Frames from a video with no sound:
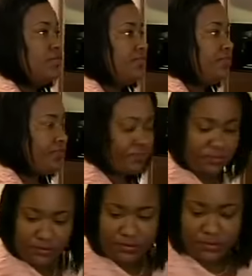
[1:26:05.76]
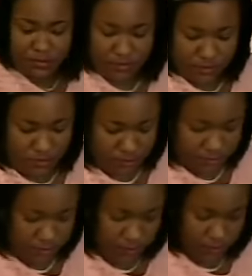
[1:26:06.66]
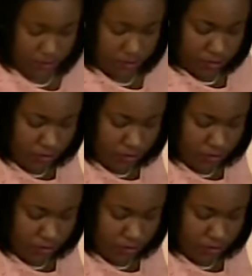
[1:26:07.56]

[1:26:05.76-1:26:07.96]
there certainly was a significant